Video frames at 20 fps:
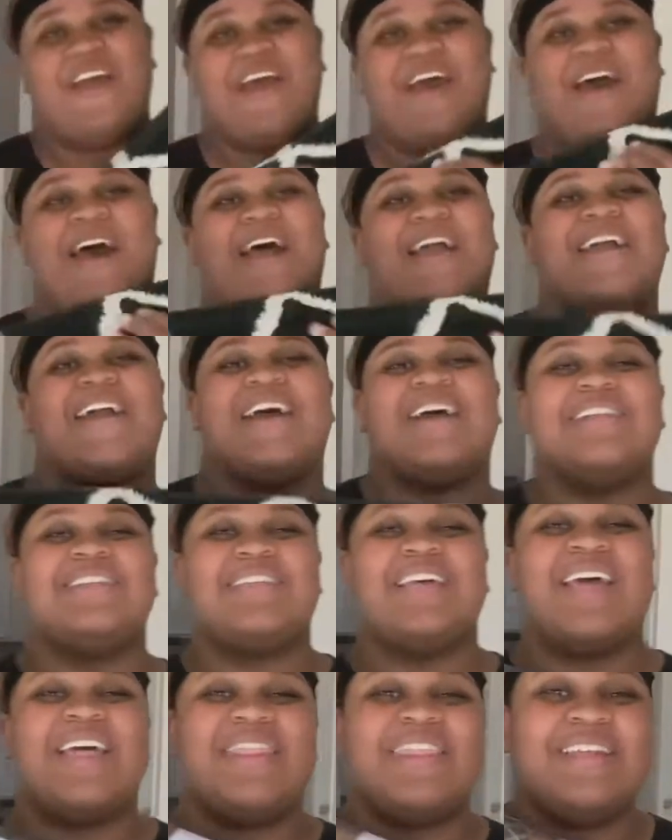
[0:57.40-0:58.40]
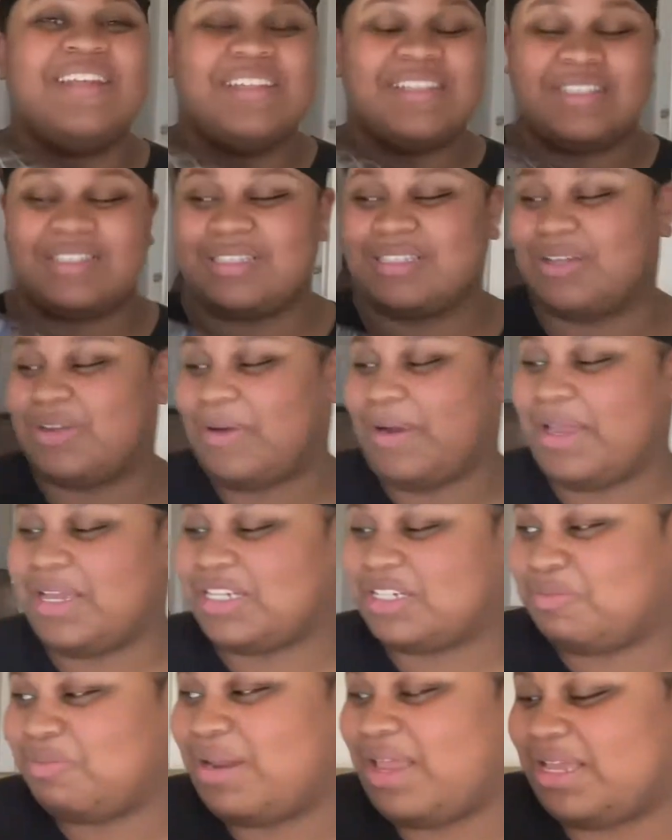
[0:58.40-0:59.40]
I got this grayish
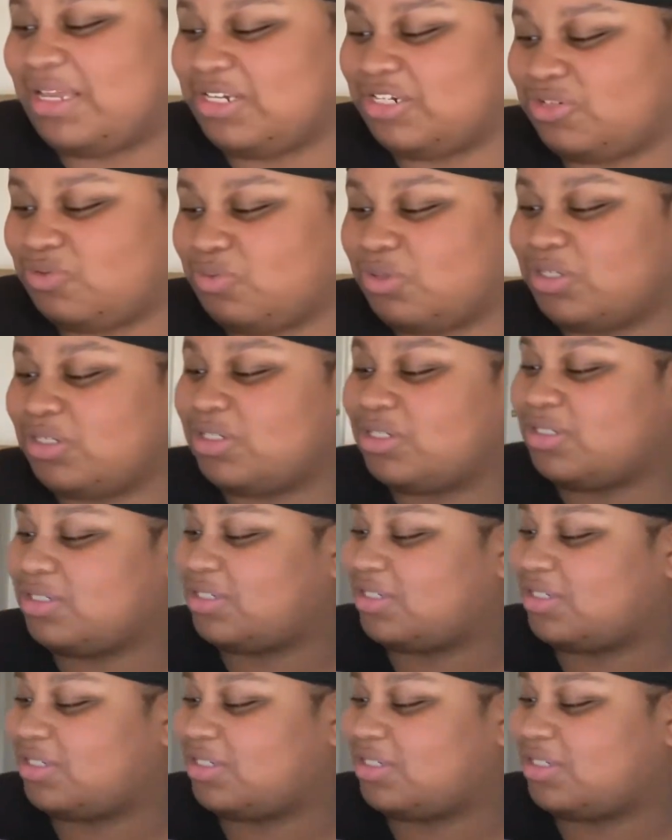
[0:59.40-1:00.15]
blackish rug.